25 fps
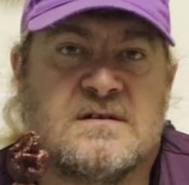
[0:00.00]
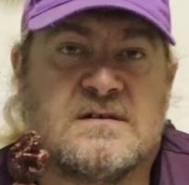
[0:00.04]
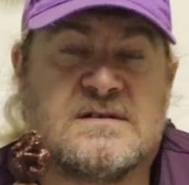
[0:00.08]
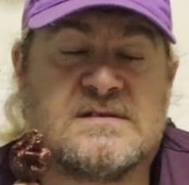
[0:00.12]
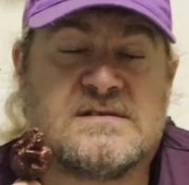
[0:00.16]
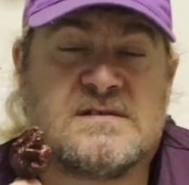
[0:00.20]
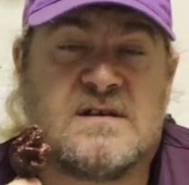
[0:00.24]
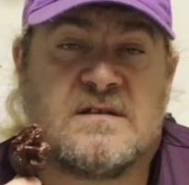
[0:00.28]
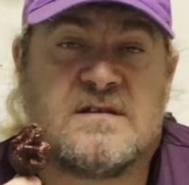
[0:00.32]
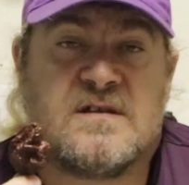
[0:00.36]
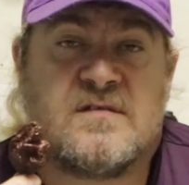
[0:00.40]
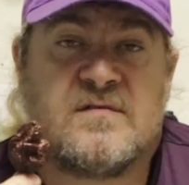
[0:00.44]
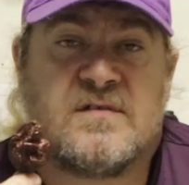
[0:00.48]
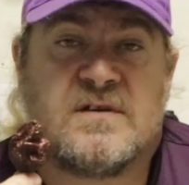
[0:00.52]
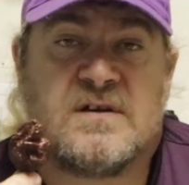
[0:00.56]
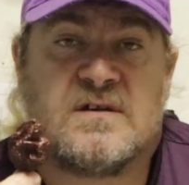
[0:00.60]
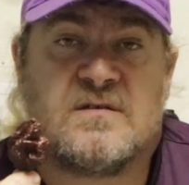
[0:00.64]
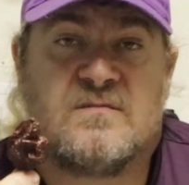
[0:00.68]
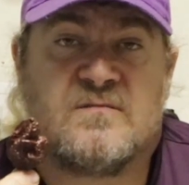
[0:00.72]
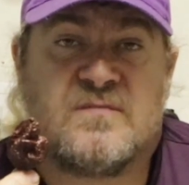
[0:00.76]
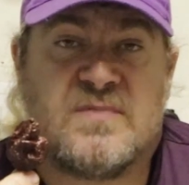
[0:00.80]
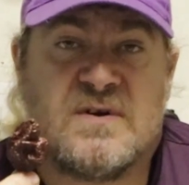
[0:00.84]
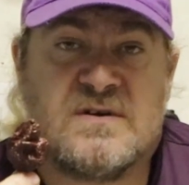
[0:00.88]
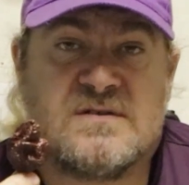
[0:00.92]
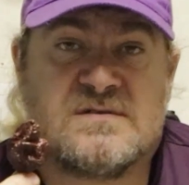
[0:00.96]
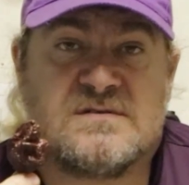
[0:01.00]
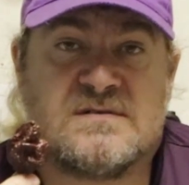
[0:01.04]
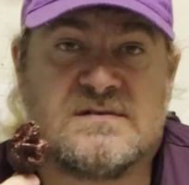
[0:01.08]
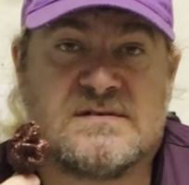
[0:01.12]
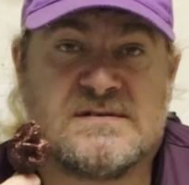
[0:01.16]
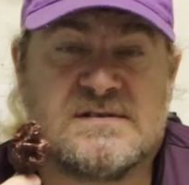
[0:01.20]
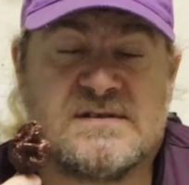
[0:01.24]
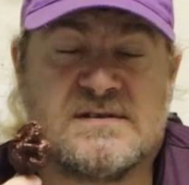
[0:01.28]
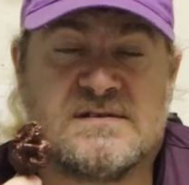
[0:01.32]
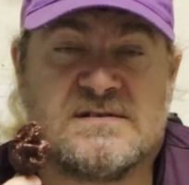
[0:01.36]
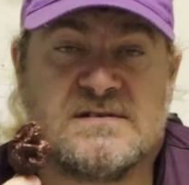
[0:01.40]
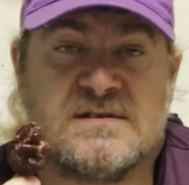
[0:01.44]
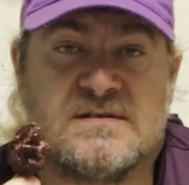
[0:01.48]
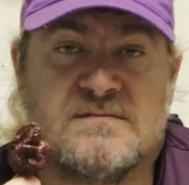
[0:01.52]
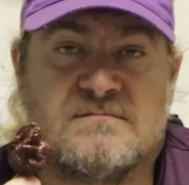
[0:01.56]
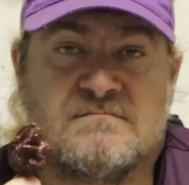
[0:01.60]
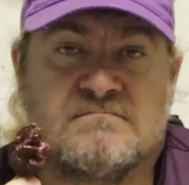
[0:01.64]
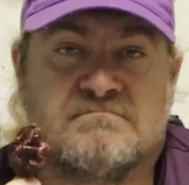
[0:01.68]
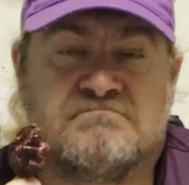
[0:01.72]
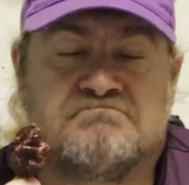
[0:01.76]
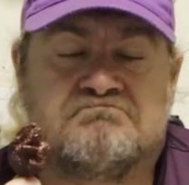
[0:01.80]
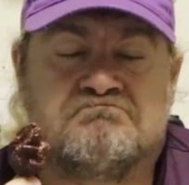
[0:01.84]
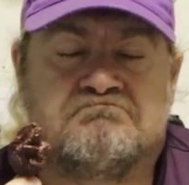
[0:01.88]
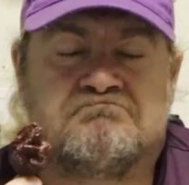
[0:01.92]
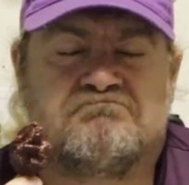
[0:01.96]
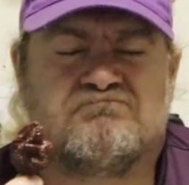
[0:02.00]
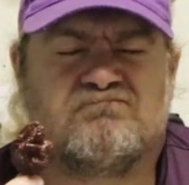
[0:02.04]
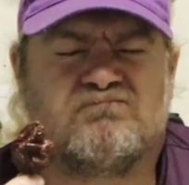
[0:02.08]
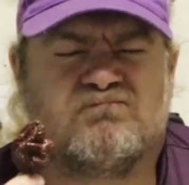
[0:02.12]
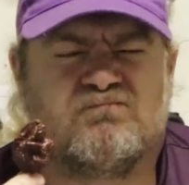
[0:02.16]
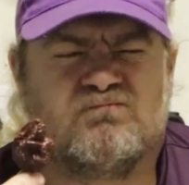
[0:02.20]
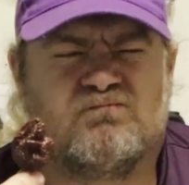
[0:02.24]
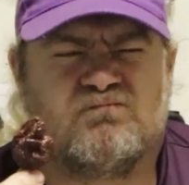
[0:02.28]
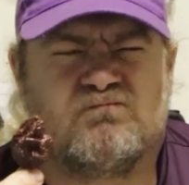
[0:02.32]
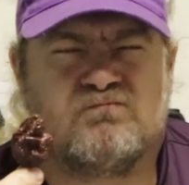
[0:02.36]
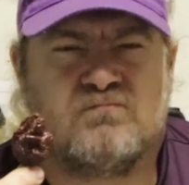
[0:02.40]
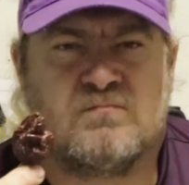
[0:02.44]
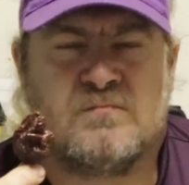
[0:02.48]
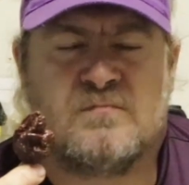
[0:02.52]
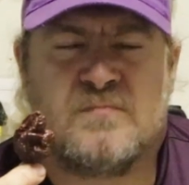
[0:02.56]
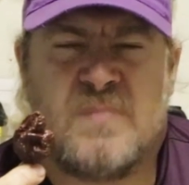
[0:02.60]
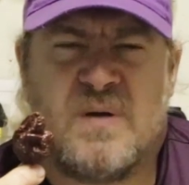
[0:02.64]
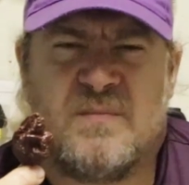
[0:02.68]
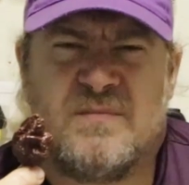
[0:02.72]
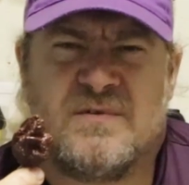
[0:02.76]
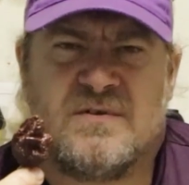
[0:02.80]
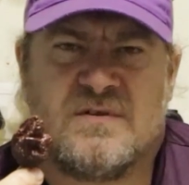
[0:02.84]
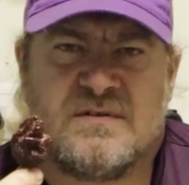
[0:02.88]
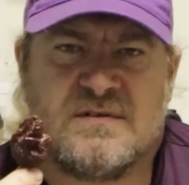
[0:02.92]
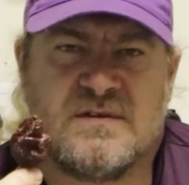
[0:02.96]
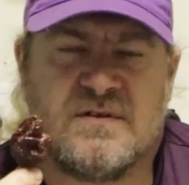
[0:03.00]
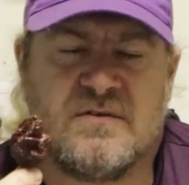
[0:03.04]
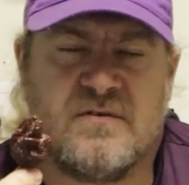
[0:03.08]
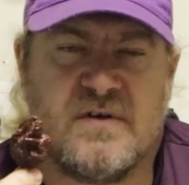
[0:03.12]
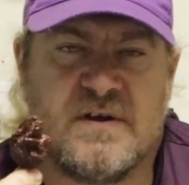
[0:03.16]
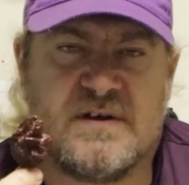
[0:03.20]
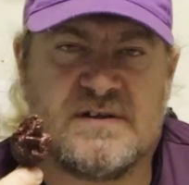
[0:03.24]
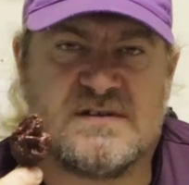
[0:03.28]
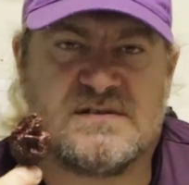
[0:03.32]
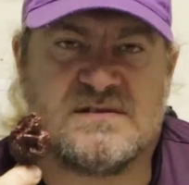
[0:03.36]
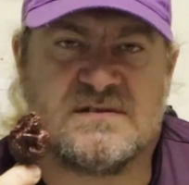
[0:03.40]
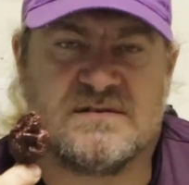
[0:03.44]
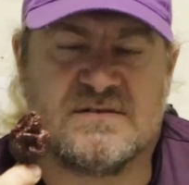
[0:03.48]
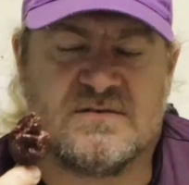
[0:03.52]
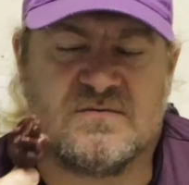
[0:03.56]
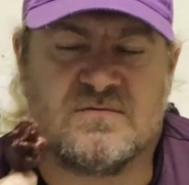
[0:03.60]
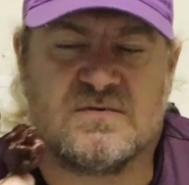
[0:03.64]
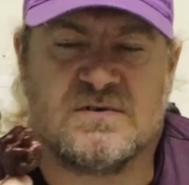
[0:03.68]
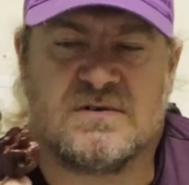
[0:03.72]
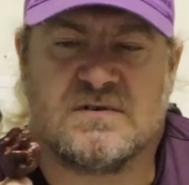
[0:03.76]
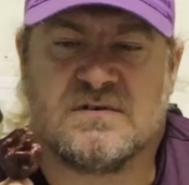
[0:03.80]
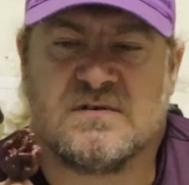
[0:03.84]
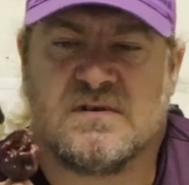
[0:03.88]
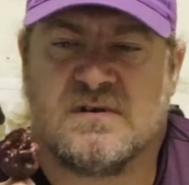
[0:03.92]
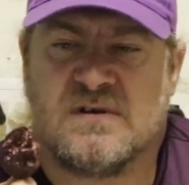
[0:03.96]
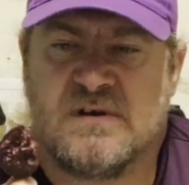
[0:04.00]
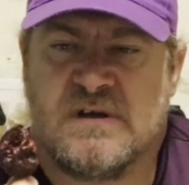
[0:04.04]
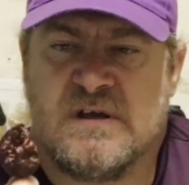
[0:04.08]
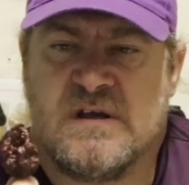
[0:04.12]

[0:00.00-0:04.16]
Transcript: South African postal system, maybe not the greatest in the world.